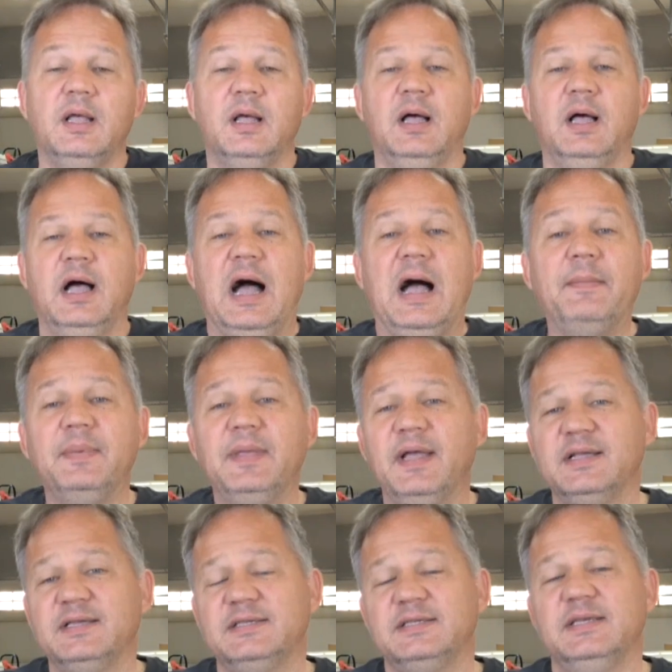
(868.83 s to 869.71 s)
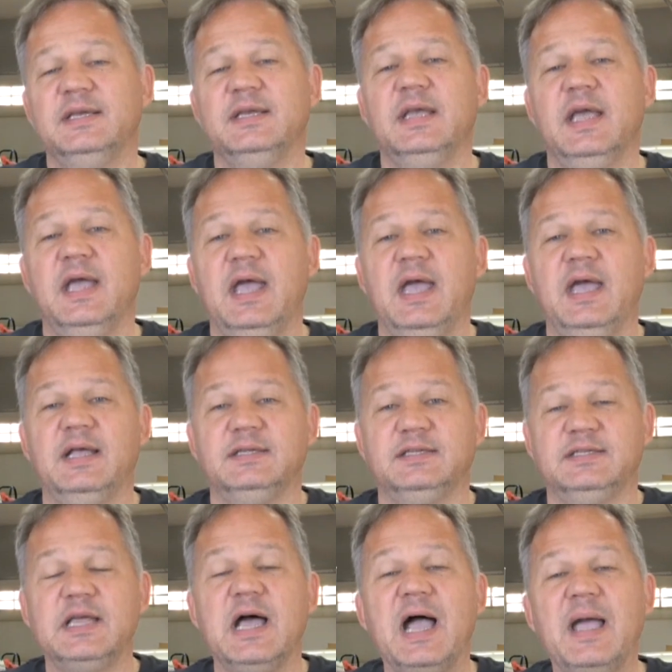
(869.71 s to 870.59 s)
I'm guessing
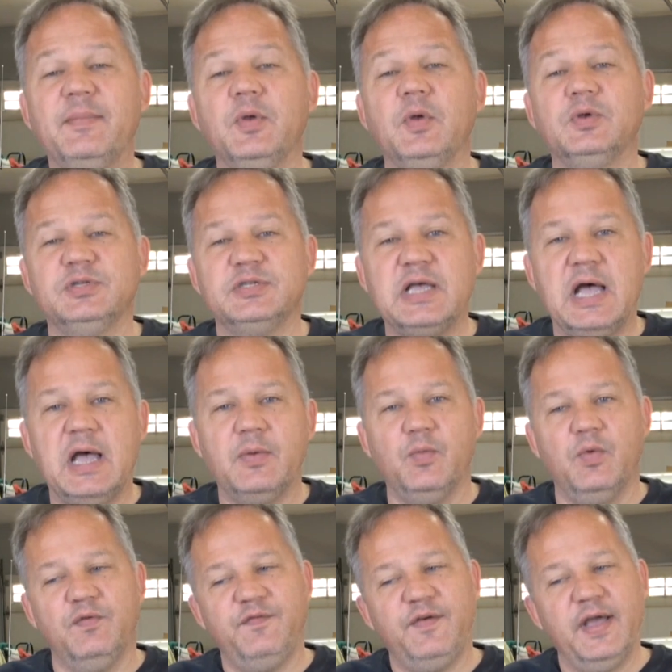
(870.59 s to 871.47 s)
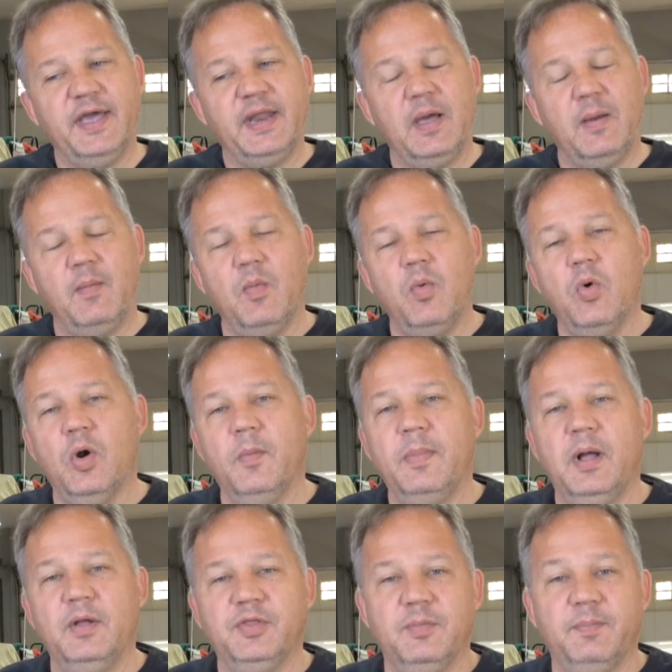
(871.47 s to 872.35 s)
as time goes on, we'll find out more
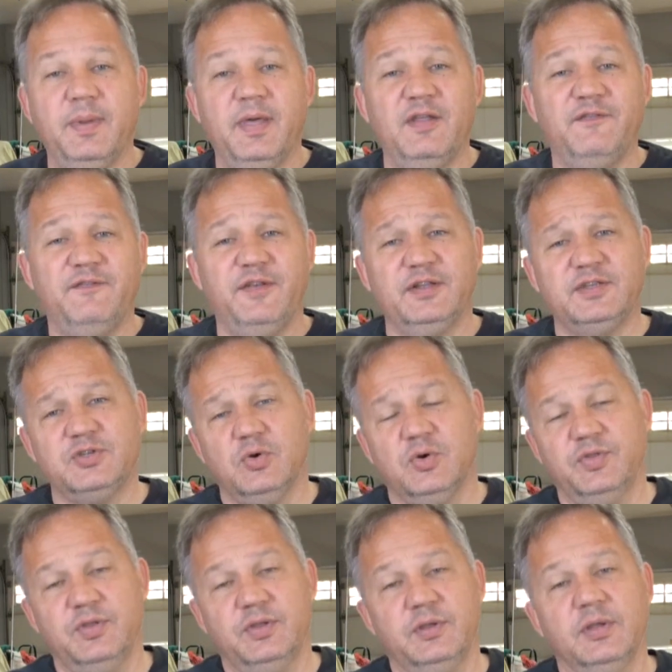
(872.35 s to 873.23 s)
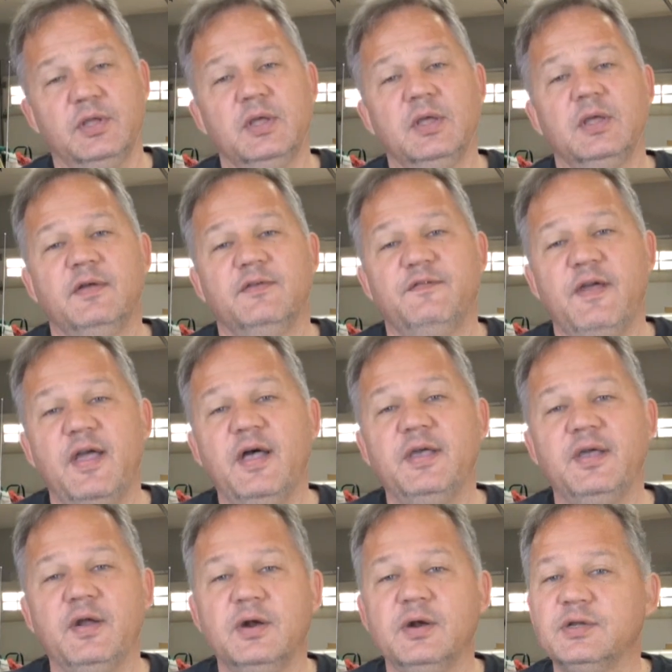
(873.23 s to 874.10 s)
about the benefits or the
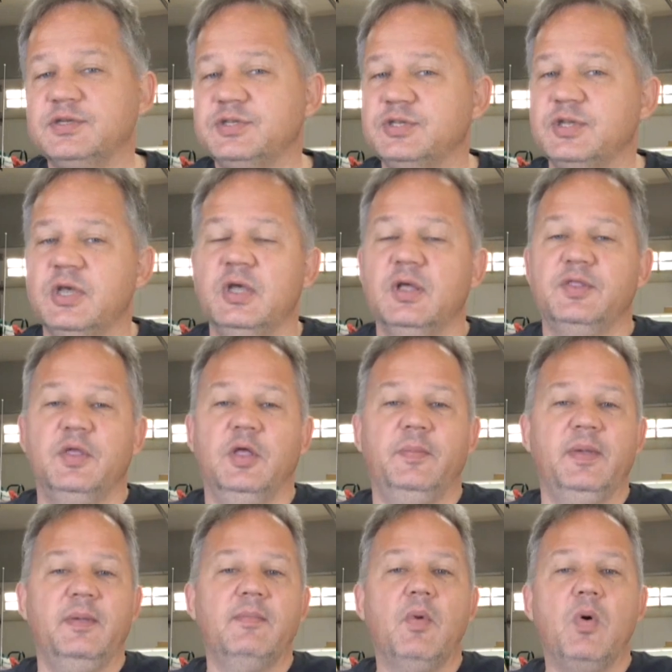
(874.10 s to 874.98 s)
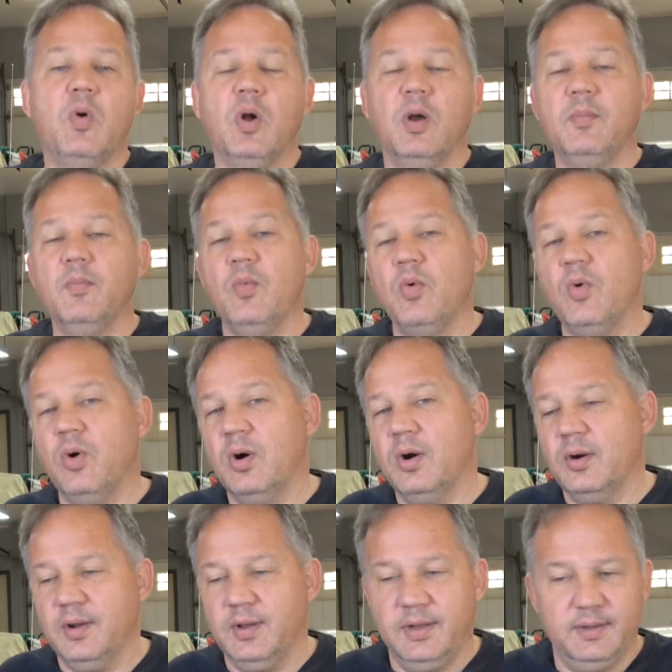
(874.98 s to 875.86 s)
failures. There'll be more and
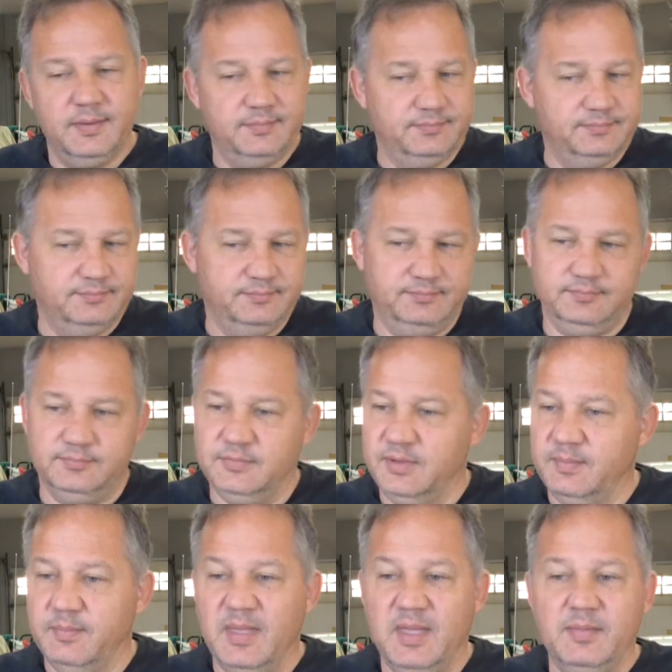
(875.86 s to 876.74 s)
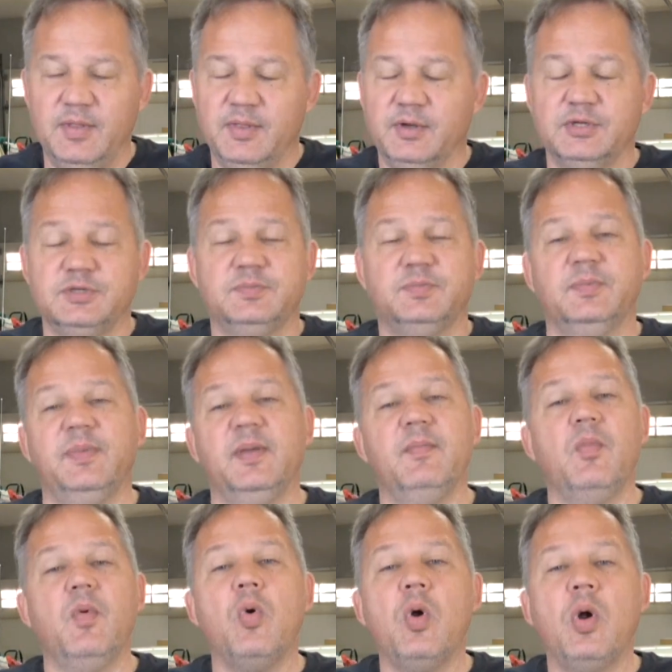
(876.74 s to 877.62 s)
more, maybe there's be
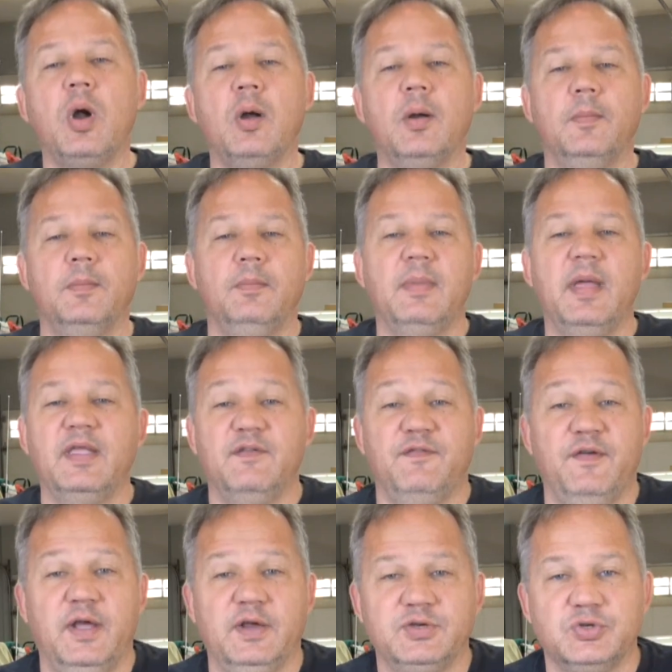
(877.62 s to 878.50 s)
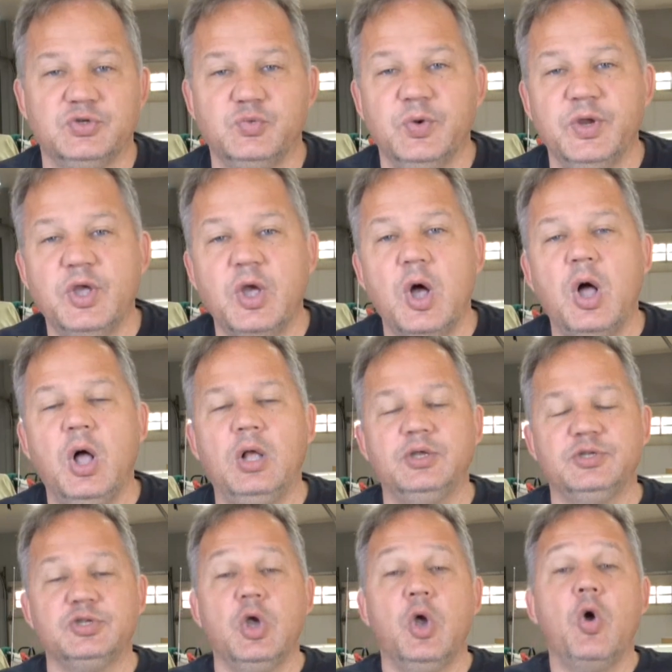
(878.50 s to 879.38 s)
more manufacturers'
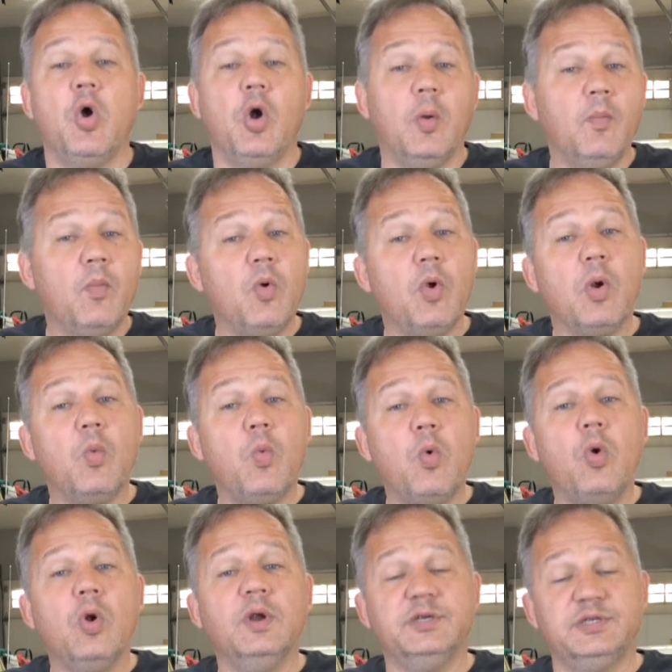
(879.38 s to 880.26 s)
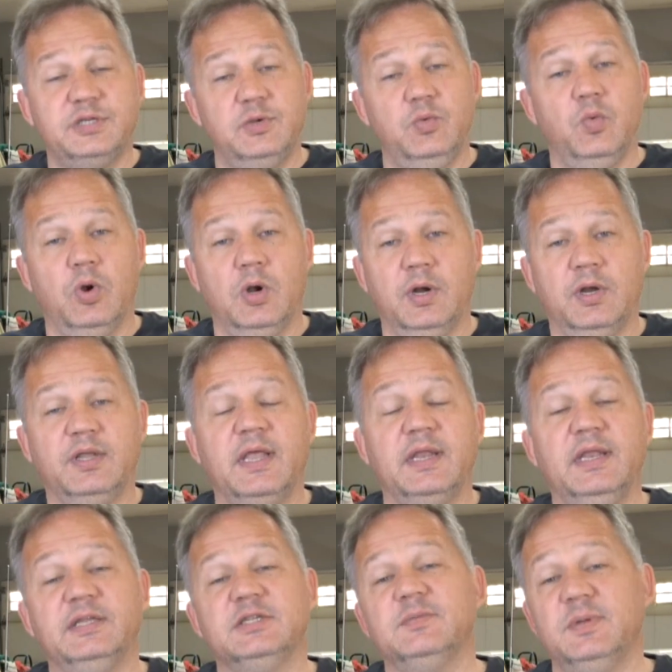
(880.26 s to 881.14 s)
recalls or more warranty work that
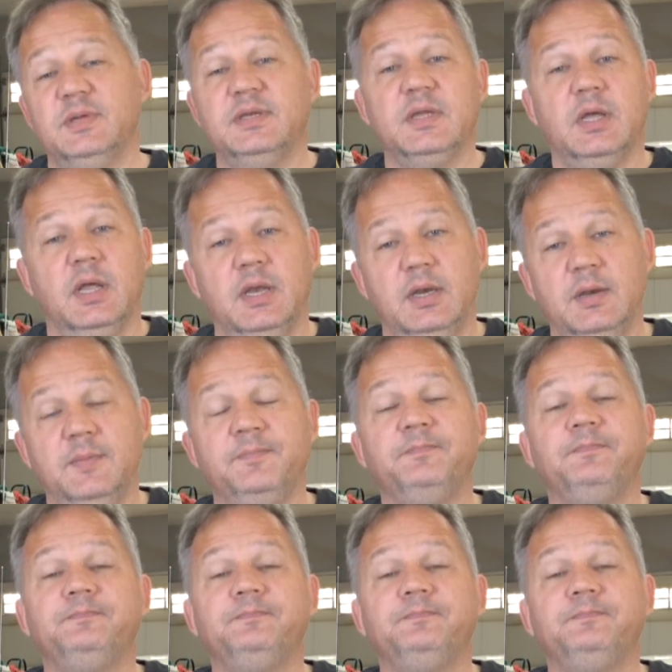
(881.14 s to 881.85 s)
needs to be done